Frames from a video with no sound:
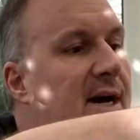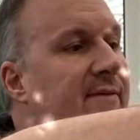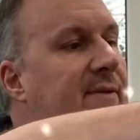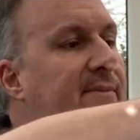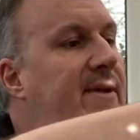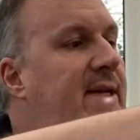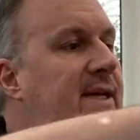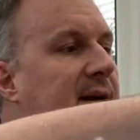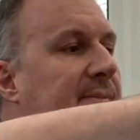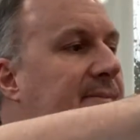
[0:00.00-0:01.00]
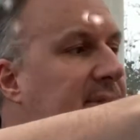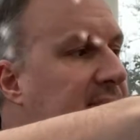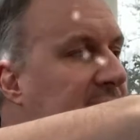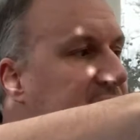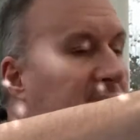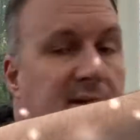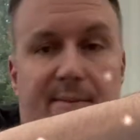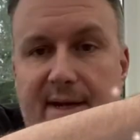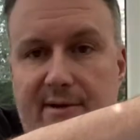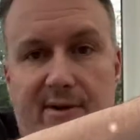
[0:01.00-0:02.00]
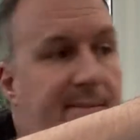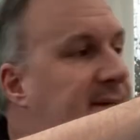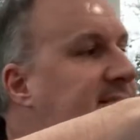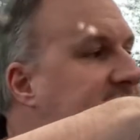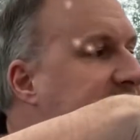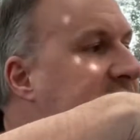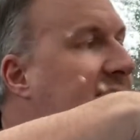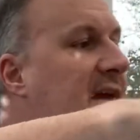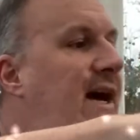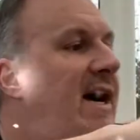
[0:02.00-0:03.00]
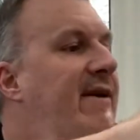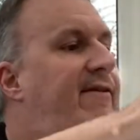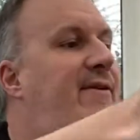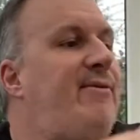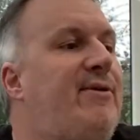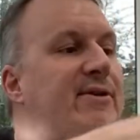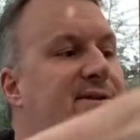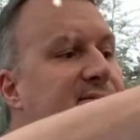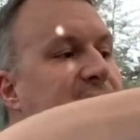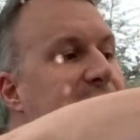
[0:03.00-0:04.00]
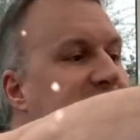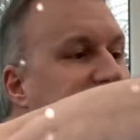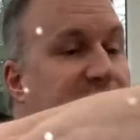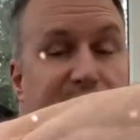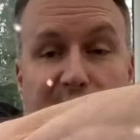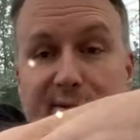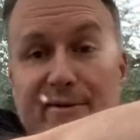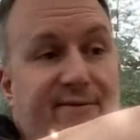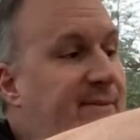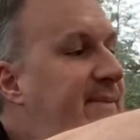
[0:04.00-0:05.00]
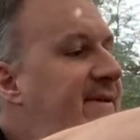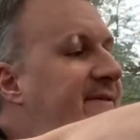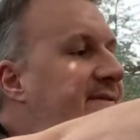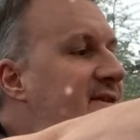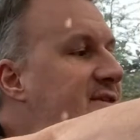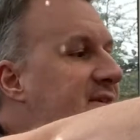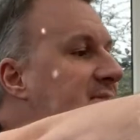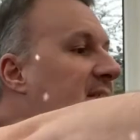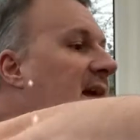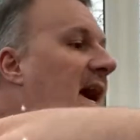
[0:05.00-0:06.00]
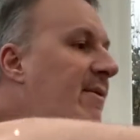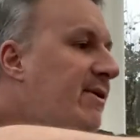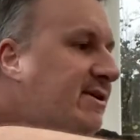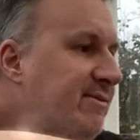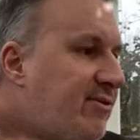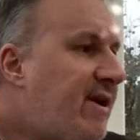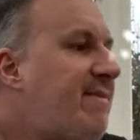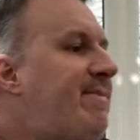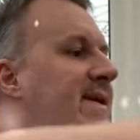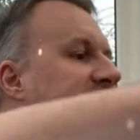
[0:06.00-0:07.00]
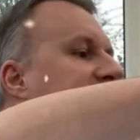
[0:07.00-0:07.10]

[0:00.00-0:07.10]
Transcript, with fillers: from the. God, I'm making a right mistake. We've got some great beers from Poland, from Beer 52, and we've got some great beers in